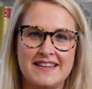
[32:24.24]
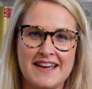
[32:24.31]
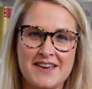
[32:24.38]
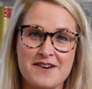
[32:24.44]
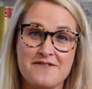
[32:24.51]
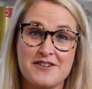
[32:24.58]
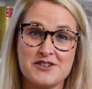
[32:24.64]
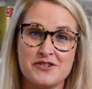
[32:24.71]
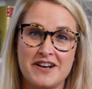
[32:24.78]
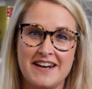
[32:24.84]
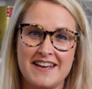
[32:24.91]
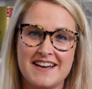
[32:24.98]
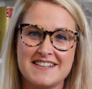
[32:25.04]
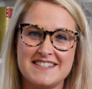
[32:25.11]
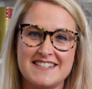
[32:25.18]
Thank you for
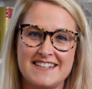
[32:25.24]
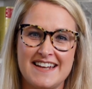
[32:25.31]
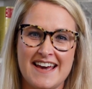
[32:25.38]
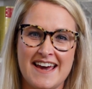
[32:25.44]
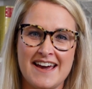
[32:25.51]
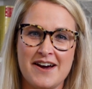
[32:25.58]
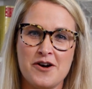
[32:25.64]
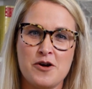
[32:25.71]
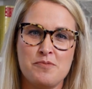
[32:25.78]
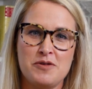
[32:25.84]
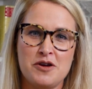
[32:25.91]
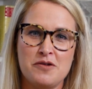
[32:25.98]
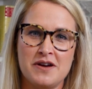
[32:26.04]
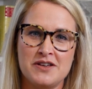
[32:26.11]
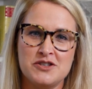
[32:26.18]
joining us today. I hope
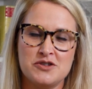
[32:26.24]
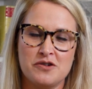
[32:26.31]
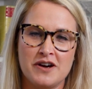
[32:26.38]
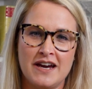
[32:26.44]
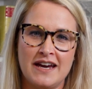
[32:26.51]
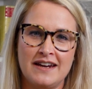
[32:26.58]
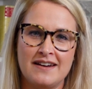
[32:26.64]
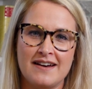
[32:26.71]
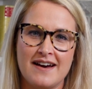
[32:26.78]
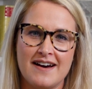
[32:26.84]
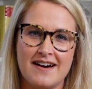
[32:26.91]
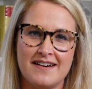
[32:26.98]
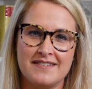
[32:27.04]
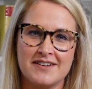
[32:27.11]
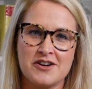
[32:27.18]
you enjoyed
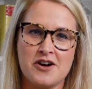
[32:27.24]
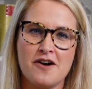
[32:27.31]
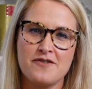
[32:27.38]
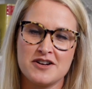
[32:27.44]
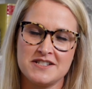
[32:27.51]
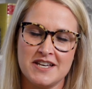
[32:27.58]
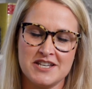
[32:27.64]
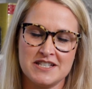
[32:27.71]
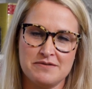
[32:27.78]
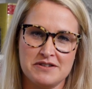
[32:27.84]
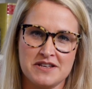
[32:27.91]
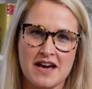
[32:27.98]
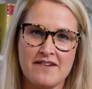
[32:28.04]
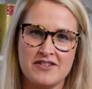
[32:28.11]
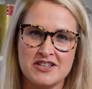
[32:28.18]
the conversation with
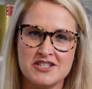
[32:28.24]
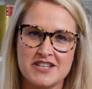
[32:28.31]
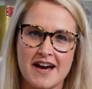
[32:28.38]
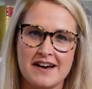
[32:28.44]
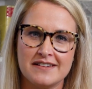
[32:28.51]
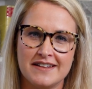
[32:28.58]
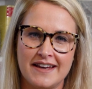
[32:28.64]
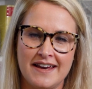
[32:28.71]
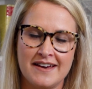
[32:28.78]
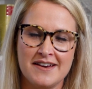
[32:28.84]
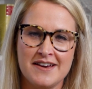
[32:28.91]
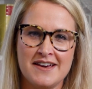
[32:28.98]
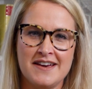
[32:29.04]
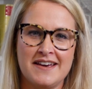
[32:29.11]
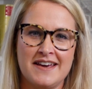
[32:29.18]
Kevin Shatley.
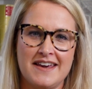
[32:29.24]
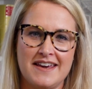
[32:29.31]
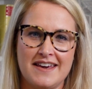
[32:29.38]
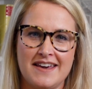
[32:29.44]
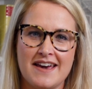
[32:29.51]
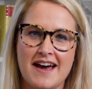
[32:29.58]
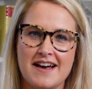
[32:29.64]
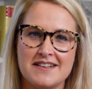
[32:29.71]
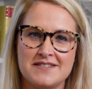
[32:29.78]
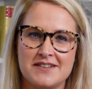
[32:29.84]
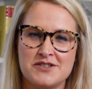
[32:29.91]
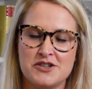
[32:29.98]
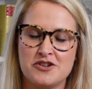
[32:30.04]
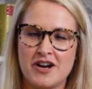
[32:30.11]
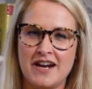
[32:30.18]
He has
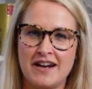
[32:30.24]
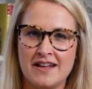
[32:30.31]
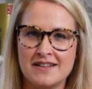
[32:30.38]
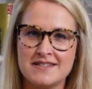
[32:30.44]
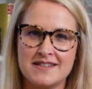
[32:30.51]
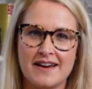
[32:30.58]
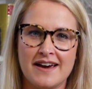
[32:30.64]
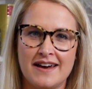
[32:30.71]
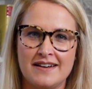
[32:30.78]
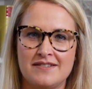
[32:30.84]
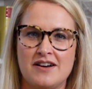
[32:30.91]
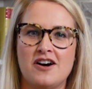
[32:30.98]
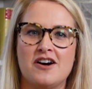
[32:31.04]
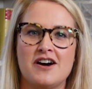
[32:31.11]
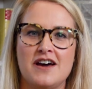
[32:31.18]
such a great insight
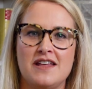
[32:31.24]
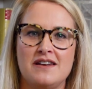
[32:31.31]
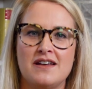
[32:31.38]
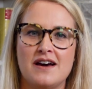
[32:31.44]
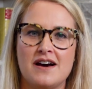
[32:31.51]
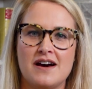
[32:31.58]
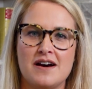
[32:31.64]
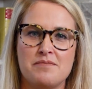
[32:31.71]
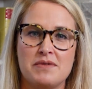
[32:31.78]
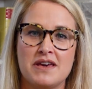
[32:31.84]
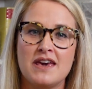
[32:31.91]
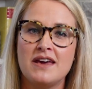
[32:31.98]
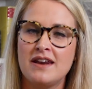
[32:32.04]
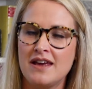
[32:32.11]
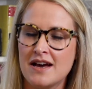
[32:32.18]
on
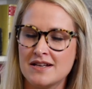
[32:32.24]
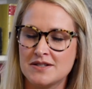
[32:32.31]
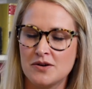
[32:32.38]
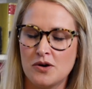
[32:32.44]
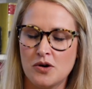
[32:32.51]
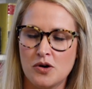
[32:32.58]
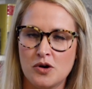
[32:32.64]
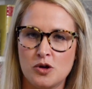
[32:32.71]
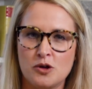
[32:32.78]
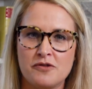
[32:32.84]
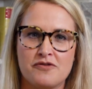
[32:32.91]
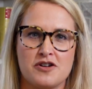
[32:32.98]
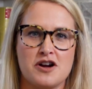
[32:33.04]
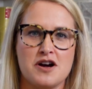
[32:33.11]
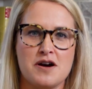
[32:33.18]
McKinney as a whole,
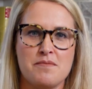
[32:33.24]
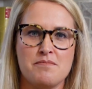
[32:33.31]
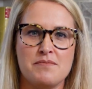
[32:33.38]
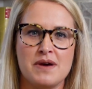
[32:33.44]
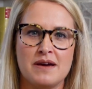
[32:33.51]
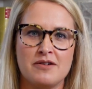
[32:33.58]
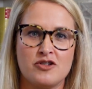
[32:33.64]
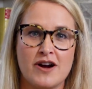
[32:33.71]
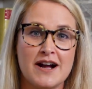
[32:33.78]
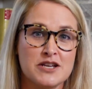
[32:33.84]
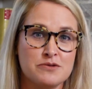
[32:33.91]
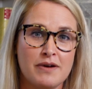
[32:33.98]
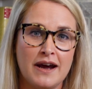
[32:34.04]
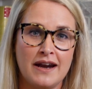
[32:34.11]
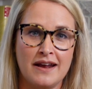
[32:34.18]
from
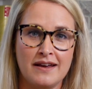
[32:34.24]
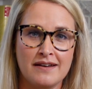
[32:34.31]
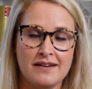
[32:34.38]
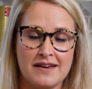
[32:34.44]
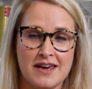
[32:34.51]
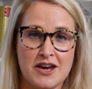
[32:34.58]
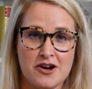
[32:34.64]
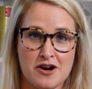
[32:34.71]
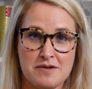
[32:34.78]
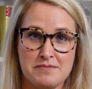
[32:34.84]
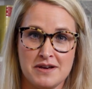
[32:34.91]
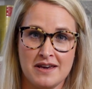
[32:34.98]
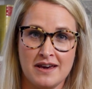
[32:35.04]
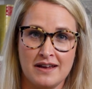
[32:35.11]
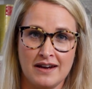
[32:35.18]
graduating here in
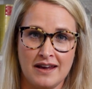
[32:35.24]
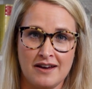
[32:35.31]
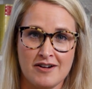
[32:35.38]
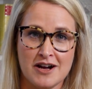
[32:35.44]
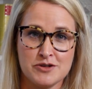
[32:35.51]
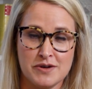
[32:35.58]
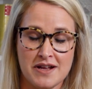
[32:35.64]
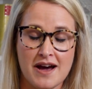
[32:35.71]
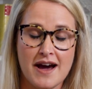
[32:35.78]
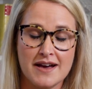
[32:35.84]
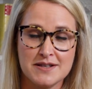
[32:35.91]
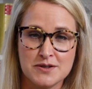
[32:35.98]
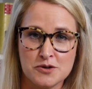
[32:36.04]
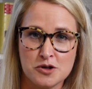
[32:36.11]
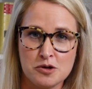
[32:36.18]
McKinney, graduating high
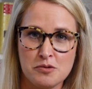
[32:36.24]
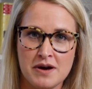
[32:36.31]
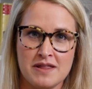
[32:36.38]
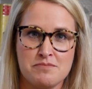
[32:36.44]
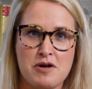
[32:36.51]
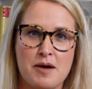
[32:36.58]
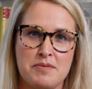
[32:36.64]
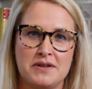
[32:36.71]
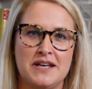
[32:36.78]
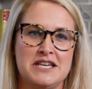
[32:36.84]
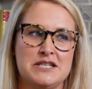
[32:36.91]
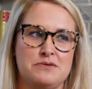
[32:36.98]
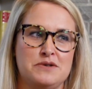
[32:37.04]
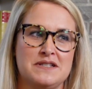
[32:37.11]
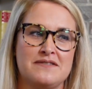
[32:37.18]
school when
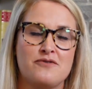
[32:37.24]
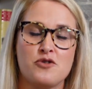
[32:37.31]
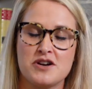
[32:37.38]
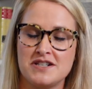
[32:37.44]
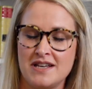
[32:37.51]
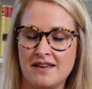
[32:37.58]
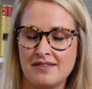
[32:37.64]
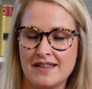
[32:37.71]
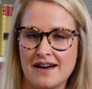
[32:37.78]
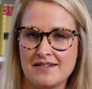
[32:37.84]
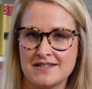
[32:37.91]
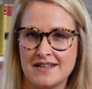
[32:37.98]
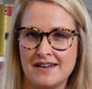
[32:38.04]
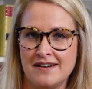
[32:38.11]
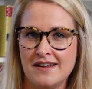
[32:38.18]
population was
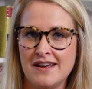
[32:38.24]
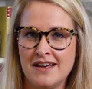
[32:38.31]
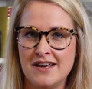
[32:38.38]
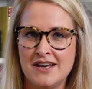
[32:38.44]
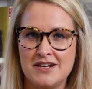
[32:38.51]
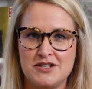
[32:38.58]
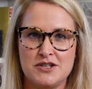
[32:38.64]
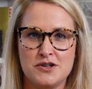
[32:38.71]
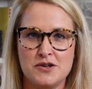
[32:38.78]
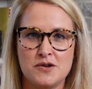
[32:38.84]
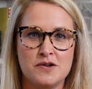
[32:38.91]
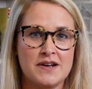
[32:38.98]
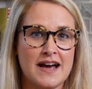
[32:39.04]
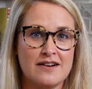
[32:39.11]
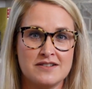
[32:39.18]
14,000
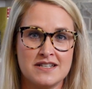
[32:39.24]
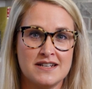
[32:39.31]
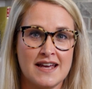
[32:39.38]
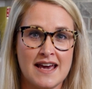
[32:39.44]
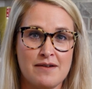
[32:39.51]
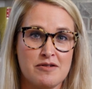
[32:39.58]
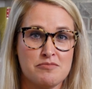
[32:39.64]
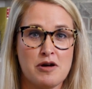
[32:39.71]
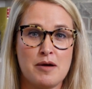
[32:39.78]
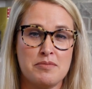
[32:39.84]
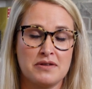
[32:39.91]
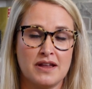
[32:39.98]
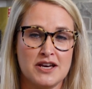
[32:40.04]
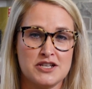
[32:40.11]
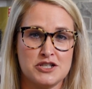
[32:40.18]
to now today with
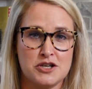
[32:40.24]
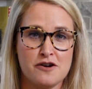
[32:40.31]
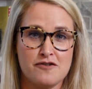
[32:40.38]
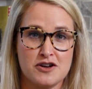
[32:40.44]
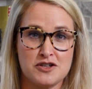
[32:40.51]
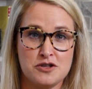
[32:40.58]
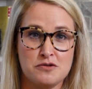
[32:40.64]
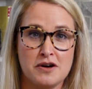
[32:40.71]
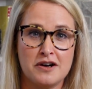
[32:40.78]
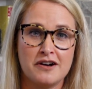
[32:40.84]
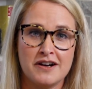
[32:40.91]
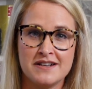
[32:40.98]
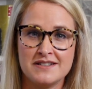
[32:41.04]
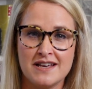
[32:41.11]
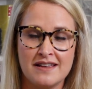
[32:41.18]
population over
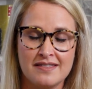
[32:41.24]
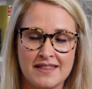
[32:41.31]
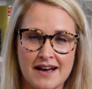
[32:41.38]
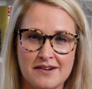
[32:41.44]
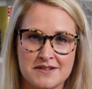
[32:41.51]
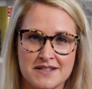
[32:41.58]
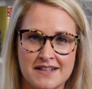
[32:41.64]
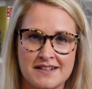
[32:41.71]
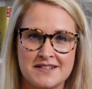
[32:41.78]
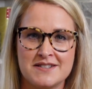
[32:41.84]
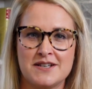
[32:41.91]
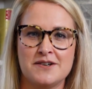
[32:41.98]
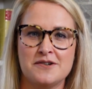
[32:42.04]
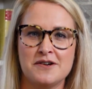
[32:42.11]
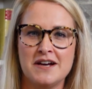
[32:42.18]
210,000.
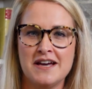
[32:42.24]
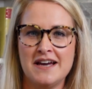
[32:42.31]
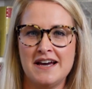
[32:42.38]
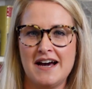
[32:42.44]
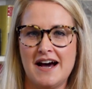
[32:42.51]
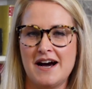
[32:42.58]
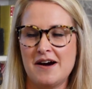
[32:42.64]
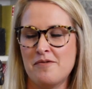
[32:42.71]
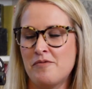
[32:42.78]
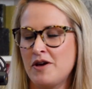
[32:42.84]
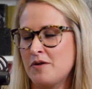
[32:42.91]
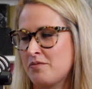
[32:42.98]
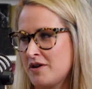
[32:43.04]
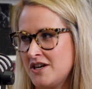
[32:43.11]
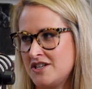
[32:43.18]
So we
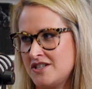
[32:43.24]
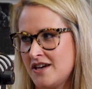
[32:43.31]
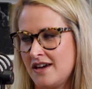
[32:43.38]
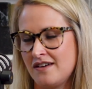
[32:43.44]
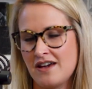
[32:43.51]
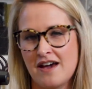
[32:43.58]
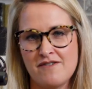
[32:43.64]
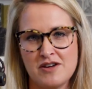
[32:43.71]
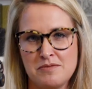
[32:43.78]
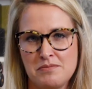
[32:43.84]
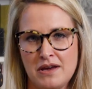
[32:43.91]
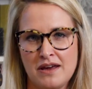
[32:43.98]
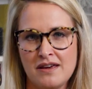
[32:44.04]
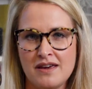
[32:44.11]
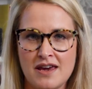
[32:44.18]
appreciate Kevin
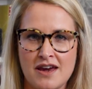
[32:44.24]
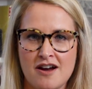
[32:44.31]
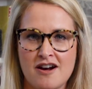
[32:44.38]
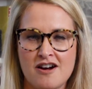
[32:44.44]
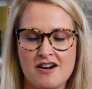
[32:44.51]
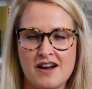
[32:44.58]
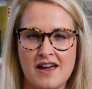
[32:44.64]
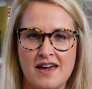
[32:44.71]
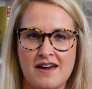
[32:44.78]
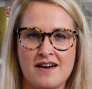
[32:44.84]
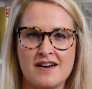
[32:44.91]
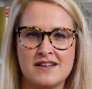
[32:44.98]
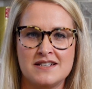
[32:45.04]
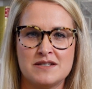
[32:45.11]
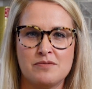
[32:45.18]
being here,
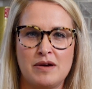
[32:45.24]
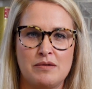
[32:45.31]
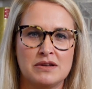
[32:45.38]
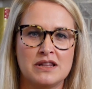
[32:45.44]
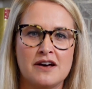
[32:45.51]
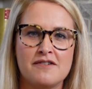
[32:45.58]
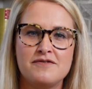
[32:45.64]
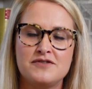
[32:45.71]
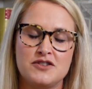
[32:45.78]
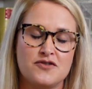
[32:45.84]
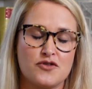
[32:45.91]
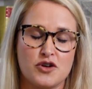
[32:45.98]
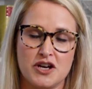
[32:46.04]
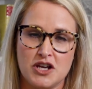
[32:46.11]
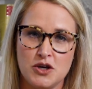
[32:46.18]
and we would love
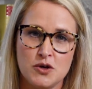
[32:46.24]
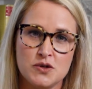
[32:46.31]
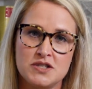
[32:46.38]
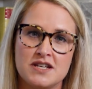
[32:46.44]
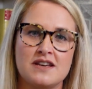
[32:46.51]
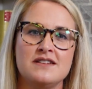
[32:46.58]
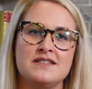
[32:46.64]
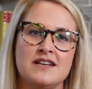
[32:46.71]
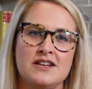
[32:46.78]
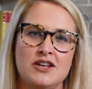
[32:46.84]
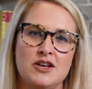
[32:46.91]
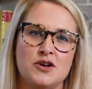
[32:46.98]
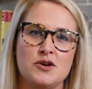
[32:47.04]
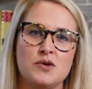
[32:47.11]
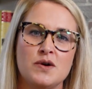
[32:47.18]
for you to
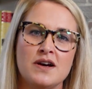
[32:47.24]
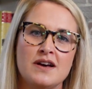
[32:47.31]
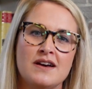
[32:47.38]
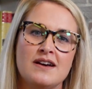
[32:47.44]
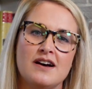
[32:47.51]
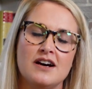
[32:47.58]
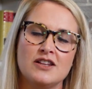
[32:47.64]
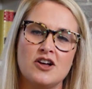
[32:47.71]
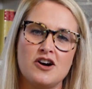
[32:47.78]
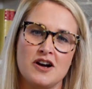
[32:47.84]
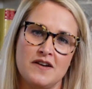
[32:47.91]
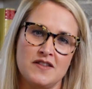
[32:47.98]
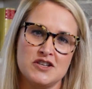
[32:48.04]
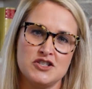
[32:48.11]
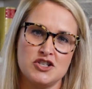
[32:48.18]
continue
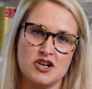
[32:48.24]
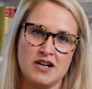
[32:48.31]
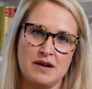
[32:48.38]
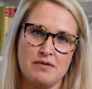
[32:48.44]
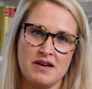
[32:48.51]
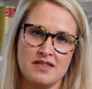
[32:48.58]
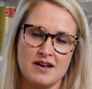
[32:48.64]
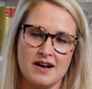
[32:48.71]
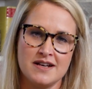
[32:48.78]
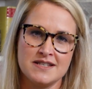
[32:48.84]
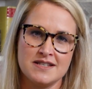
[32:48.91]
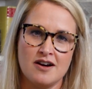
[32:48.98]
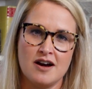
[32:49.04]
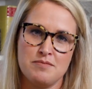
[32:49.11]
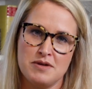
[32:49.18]
along in this journey with
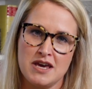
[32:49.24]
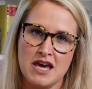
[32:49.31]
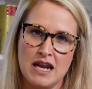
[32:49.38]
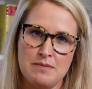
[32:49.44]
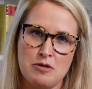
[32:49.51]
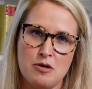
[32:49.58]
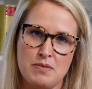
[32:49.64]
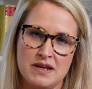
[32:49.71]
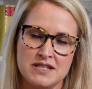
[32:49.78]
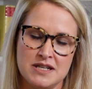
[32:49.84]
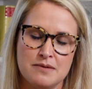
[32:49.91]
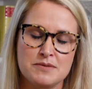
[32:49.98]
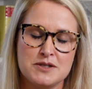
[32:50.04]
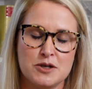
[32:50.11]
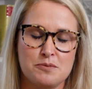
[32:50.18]
us on McKinney
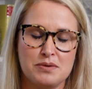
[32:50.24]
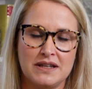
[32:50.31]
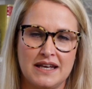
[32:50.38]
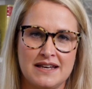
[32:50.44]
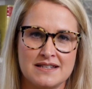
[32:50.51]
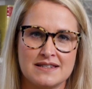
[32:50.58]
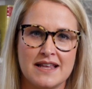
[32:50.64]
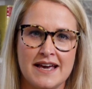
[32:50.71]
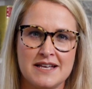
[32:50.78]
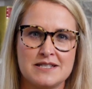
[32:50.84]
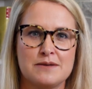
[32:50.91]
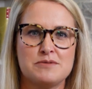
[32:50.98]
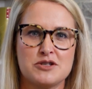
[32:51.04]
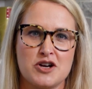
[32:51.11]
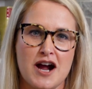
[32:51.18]
Momentum. So please like,
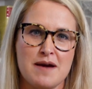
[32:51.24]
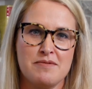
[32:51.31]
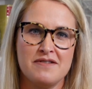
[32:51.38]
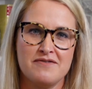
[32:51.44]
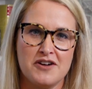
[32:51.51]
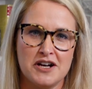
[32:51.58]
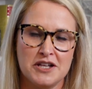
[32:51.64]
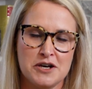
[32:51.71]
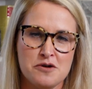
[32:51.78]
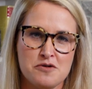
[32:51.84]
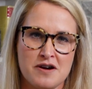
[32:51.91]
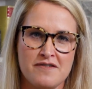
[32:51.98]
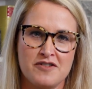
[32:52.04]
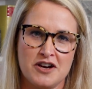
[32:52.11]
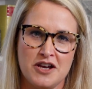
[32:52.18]
subscribe, and follow
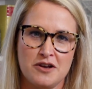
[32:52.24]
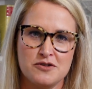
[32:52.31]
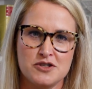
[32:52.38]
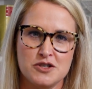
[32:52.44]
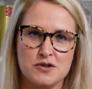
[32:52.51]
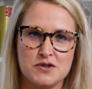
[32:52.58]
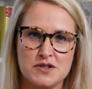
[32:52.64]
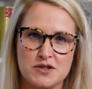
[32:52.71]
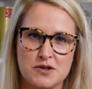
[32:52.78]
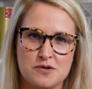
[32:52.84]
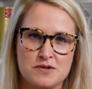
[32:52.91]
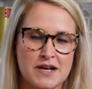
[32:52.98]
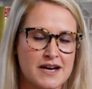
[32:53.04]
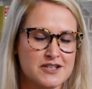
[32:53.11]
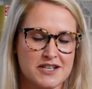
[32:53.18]
wherever you choose to
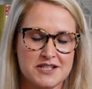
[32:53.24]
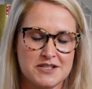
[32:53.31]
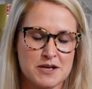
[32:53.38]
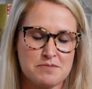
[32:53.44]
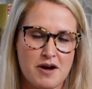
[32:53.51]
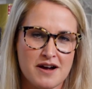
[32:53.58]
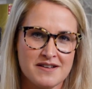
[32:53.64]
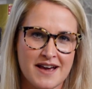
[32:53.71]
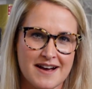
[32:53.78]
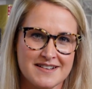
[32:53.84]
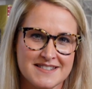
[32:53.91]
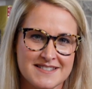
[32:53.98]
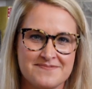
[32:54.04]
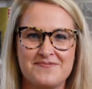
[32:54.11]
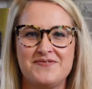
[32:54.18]
digest your
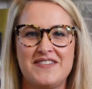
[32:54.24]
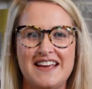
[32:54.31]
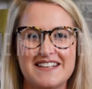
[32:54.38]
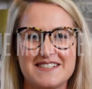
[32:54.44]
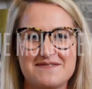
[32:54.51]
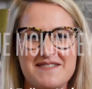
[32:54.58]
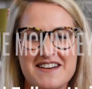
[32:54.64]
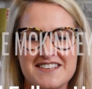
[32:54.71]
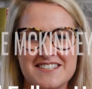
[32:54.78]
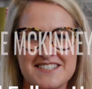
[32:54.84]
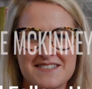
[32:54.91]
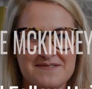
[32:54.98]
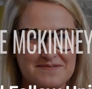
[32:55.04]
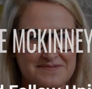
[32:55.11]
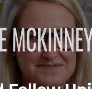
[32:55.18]
podcast. Thanks so much.